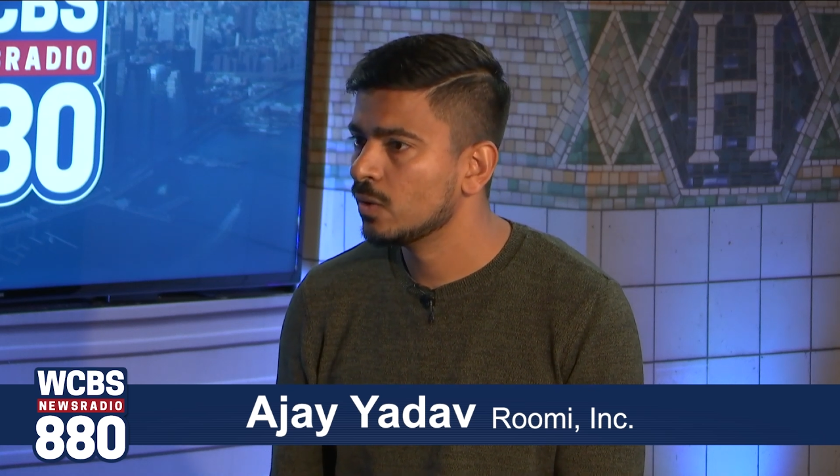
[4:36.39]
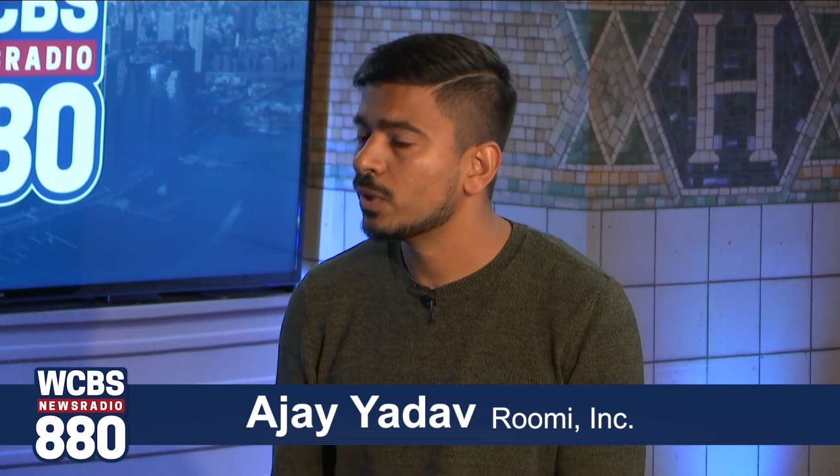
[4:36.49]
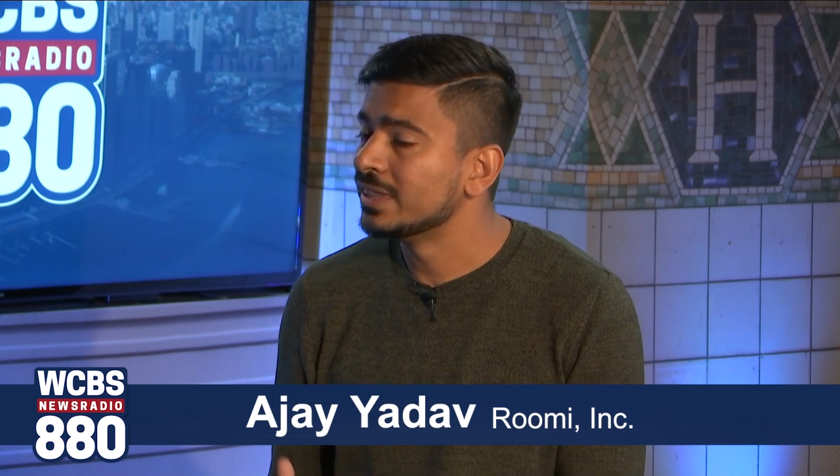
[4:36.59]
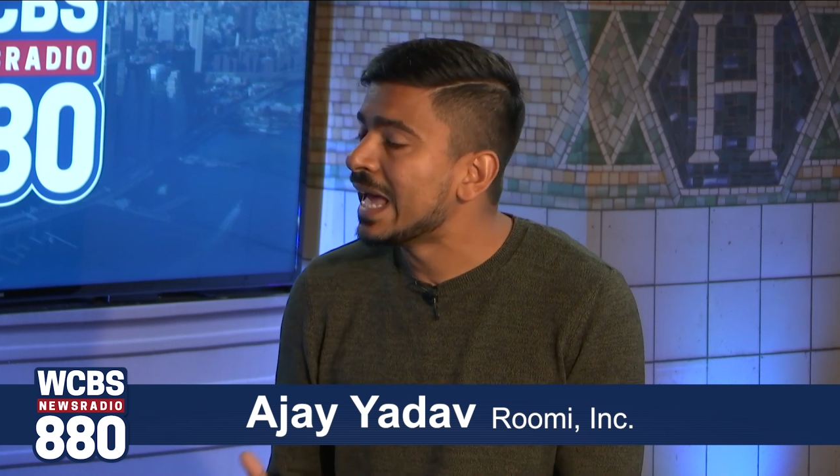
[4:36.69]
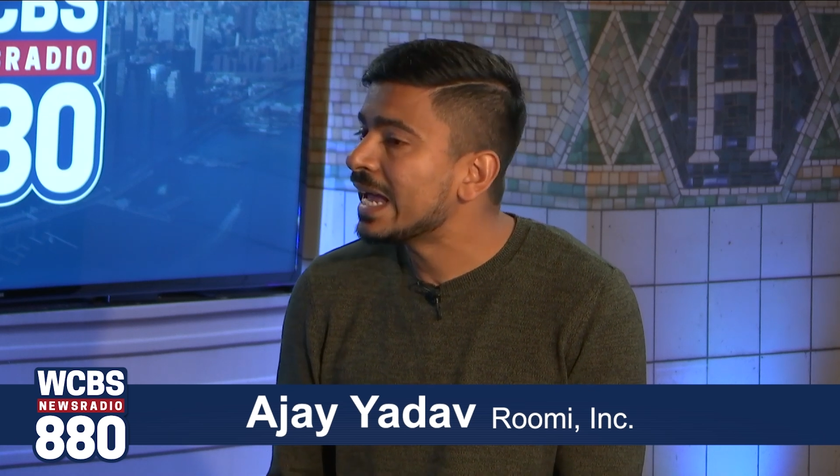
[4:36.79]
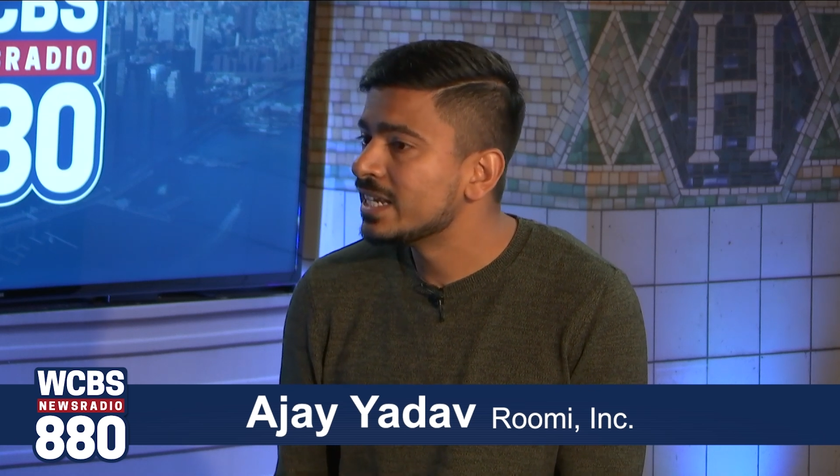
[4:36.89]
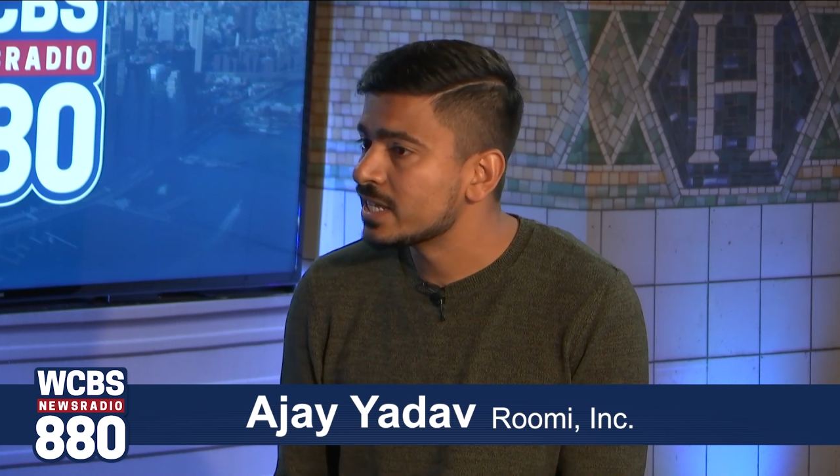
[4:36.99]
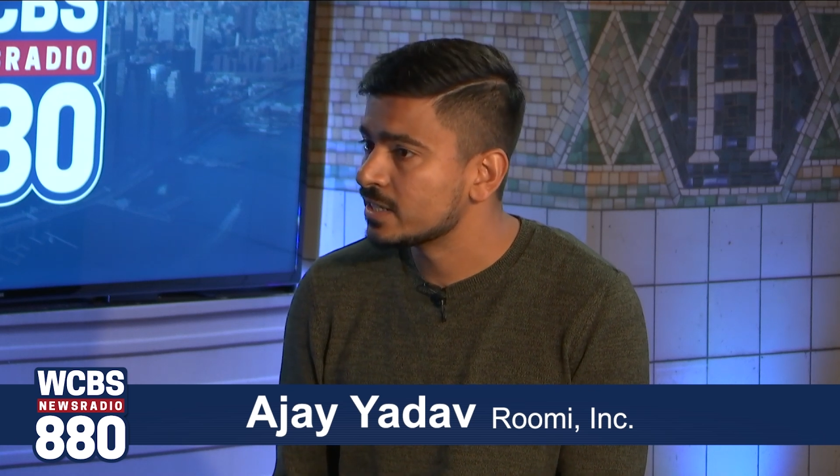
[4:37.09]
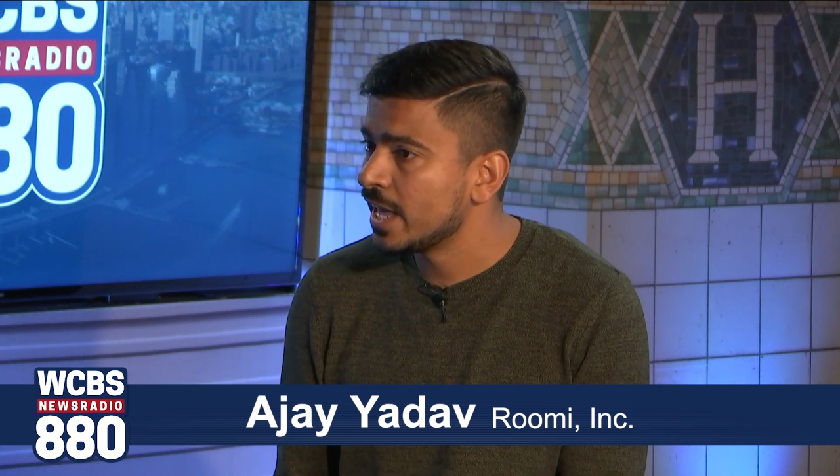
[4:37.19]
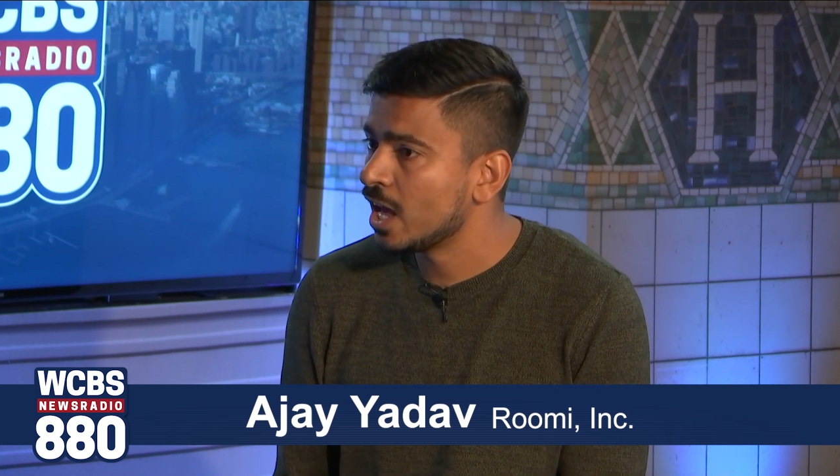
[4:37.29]
What that
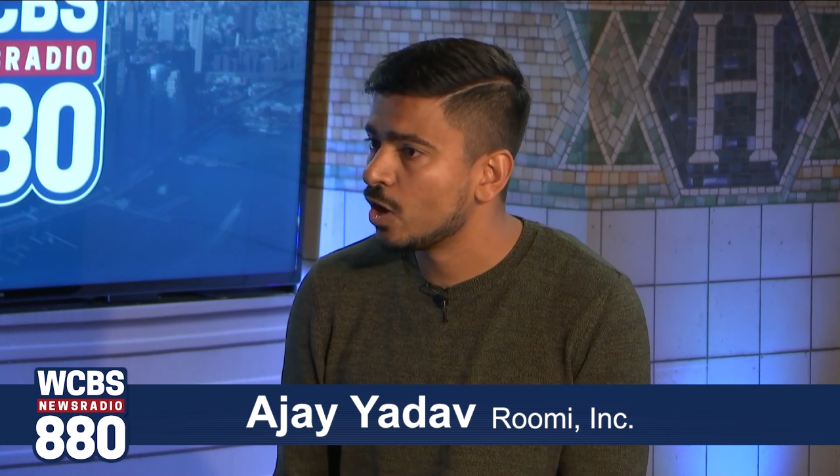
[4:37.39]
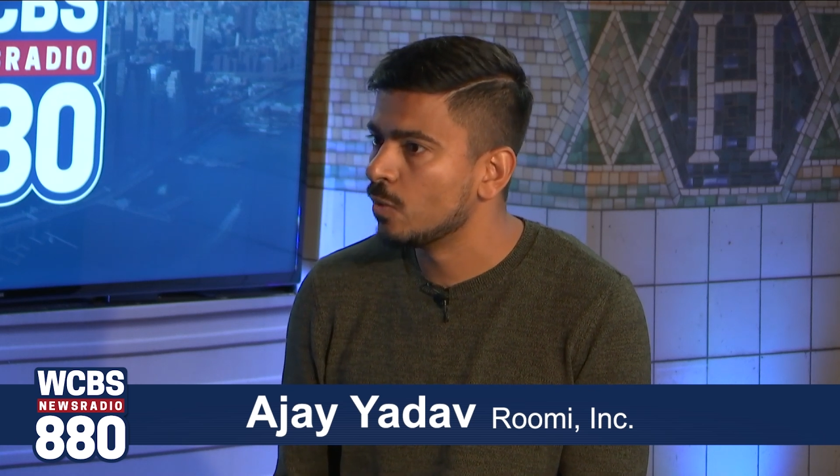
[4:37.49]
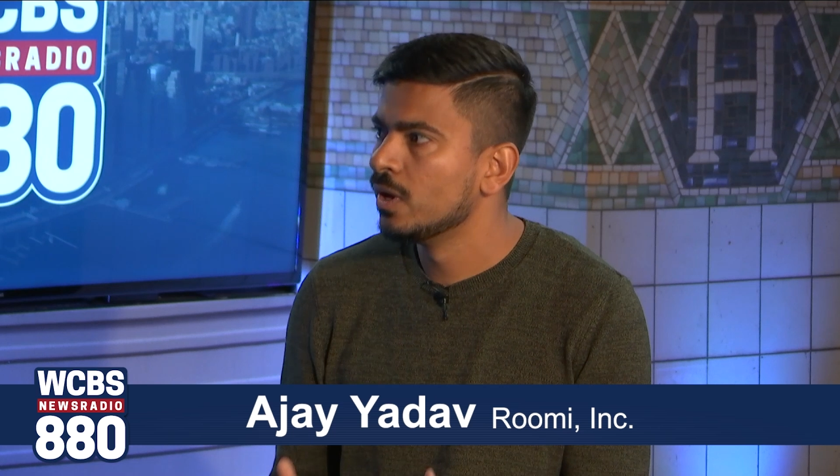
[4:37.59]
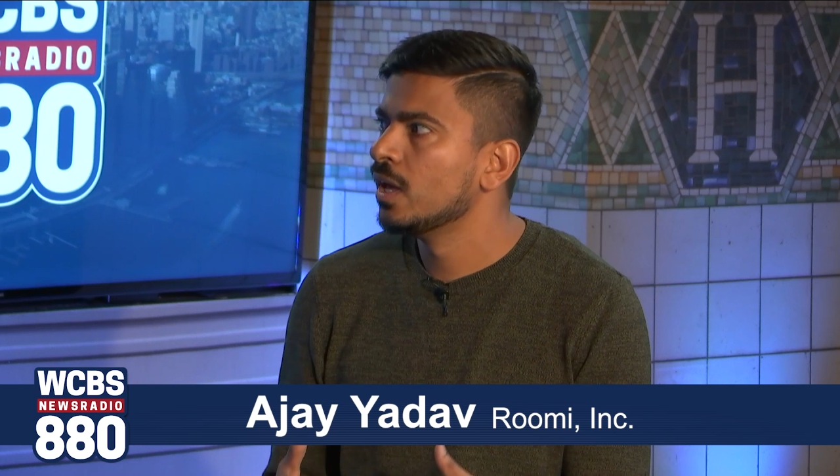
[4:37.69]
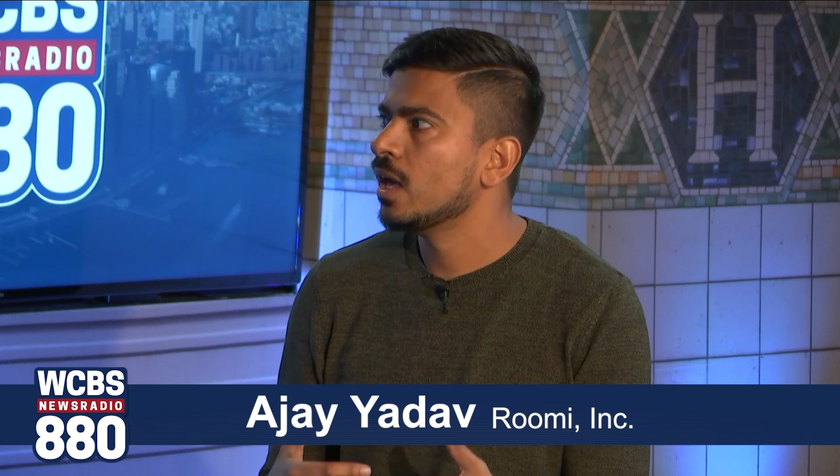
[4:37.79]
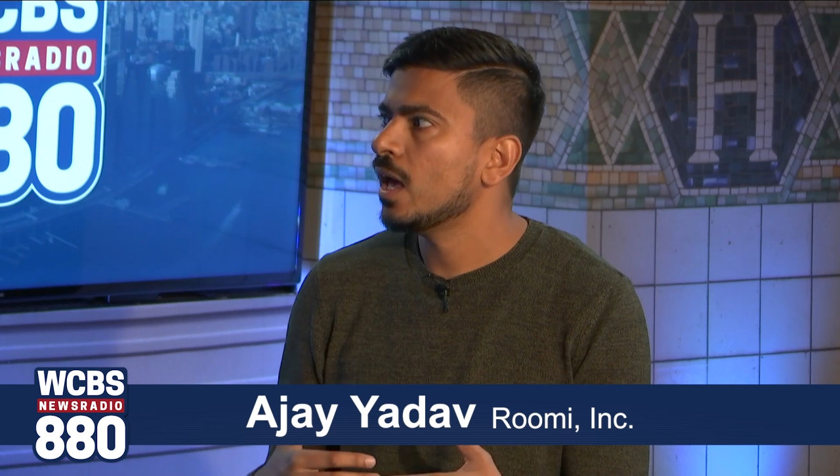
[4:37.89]
does now,